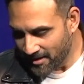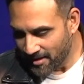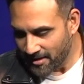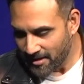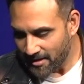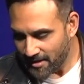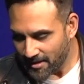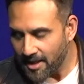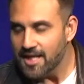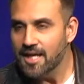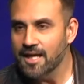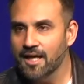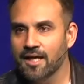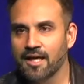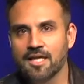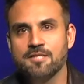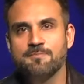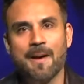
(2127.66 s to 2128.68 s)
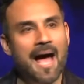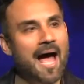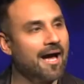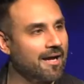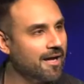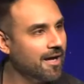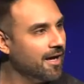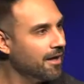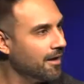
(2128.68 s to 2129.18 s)
He's back,
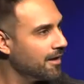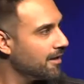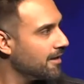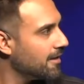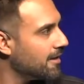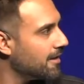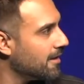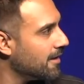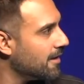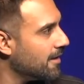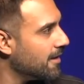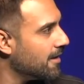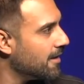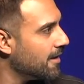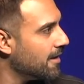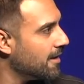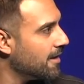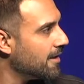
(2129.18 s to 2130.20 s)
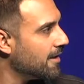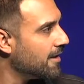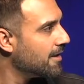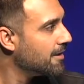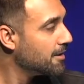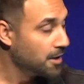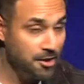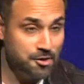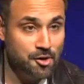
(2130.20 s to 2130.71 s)
huh? You
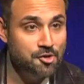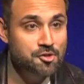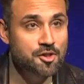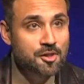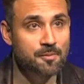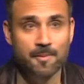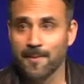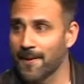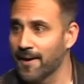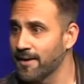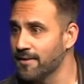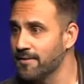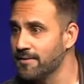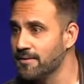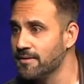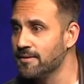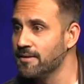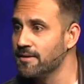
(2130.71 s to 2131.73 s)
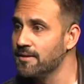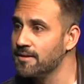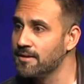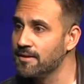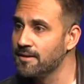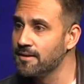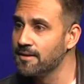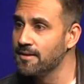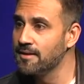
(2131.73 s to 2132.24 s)
know, I told you he'd be back.
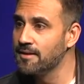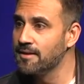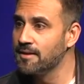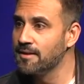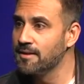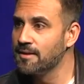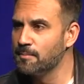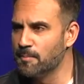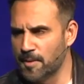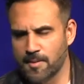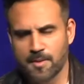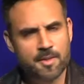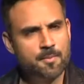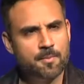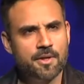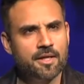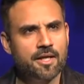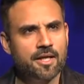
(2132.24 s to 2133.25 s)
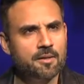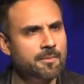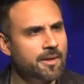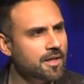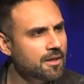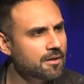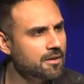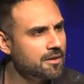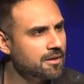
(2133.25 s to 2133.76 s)
Did he bring any money? Is
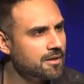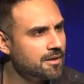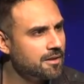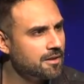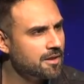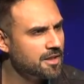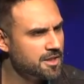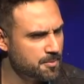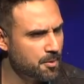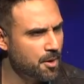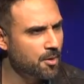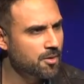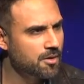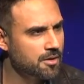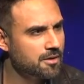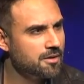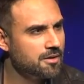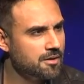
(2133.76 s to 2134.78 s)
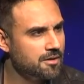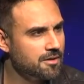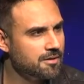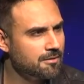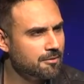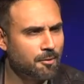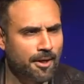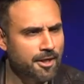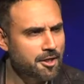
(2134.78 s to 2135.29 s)
he broke? Oh,
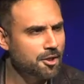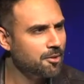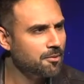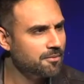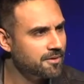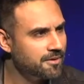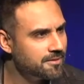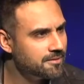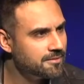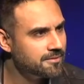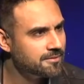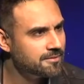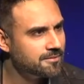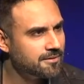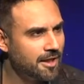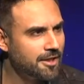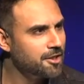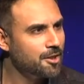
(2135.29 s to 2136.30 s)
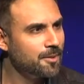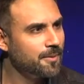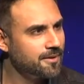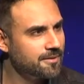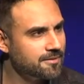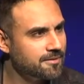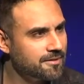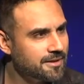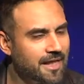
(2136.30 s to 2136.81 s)
I knew it."
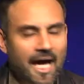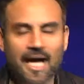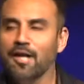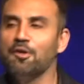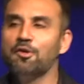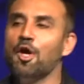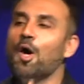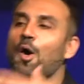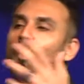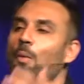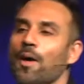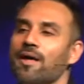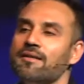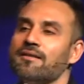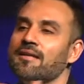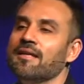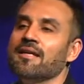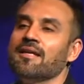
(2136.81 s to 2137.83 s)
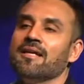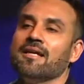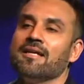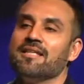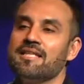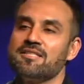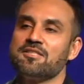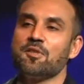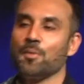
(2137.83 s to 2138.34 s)
Now, I don't know what
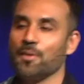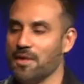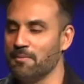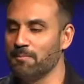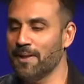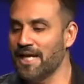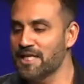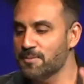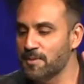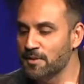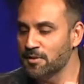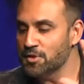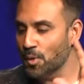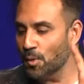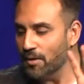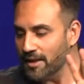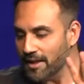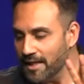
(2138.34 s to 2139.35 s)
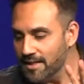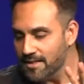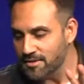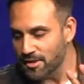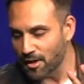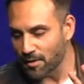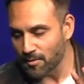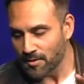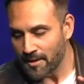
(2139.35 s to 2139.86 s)
this story implies, but the story is,
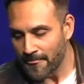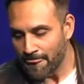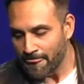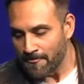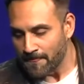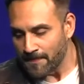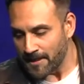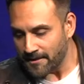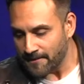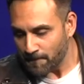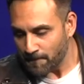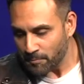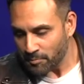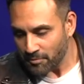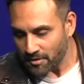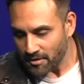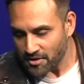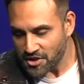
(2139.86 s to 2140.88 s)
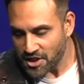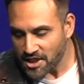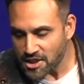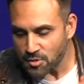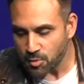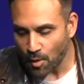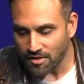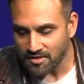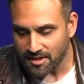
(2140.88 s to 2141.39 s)
though, that Jesus
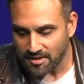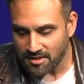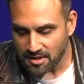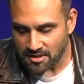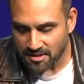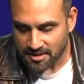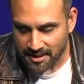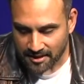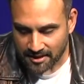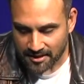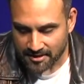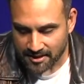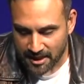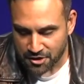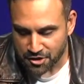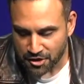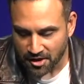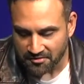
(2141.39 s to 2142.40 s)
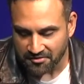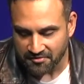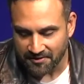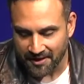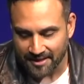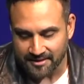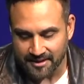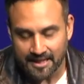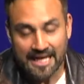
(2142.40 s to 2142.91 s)
wants us to sit in the tension of the
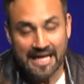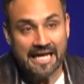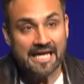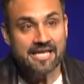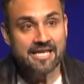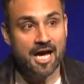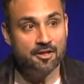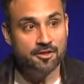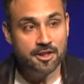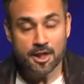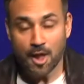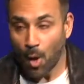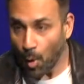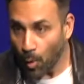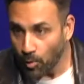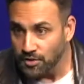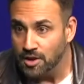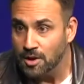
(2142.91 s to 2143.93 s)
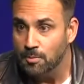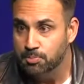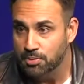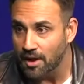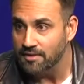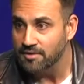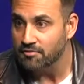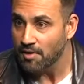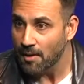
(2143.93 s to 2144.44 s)
fact that now the older
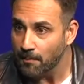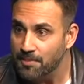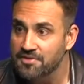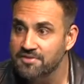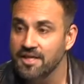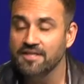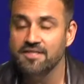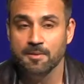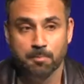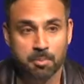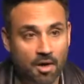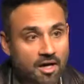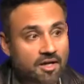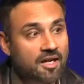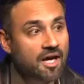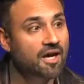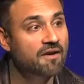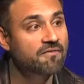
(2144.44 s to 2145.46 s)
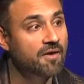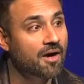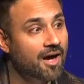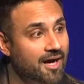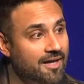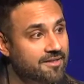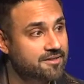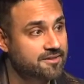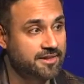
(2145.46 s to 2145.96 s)
brother represents a part of
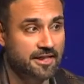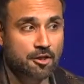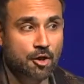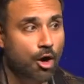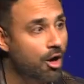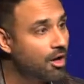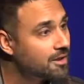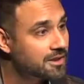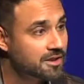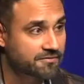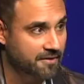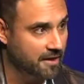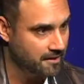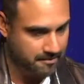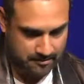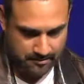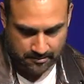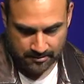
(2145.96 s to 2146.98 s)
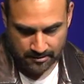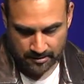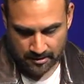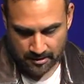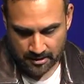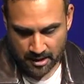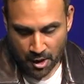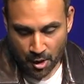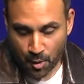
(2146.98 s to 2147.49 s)
us, in all of us,
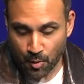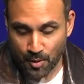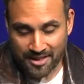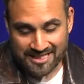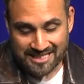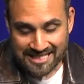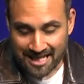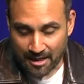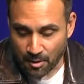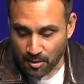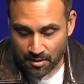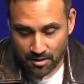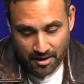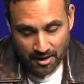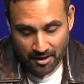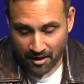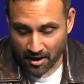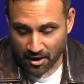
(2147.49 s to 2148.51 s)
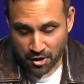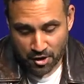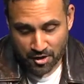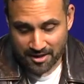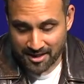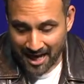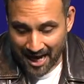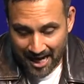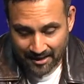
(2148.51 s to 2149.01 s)
you're
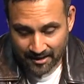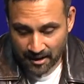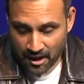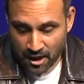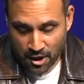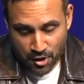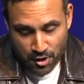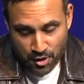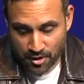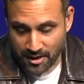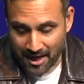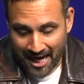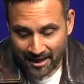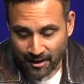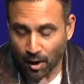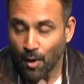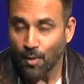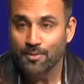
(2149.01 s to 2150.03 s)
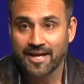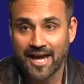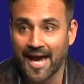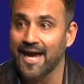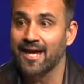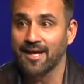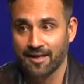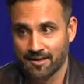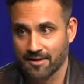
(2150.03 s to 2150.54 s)
not
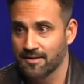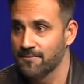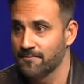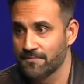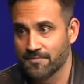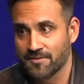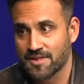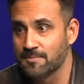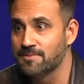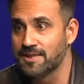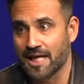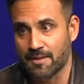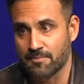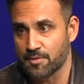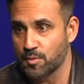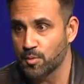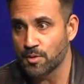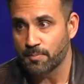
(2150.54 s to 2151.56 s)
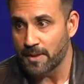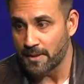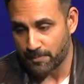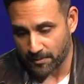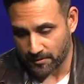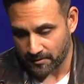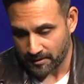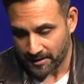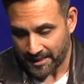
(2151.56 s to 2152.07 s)
okay sometimes with
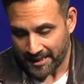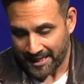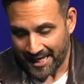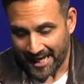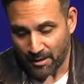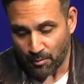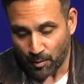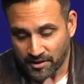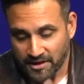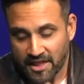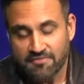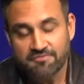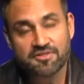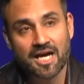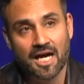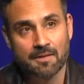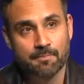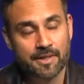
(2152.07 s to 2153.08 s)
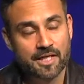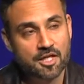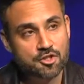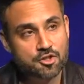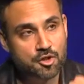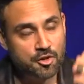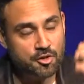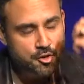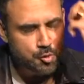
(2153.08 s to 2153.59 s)
people and what they've done because
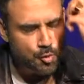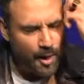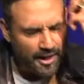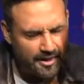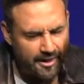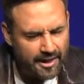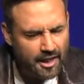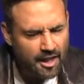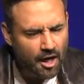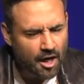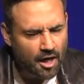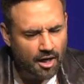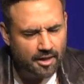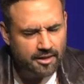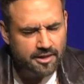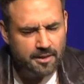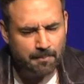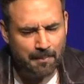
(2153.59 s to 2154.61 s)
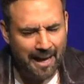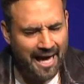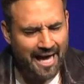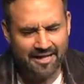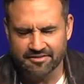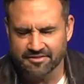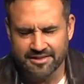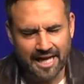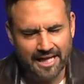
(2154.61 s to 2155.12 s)
you're dwelling on their
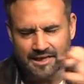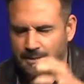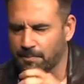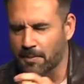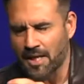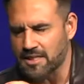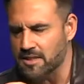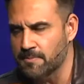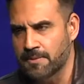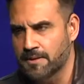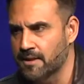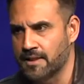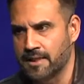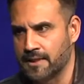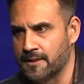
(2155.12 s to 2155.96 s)
past, not the possibility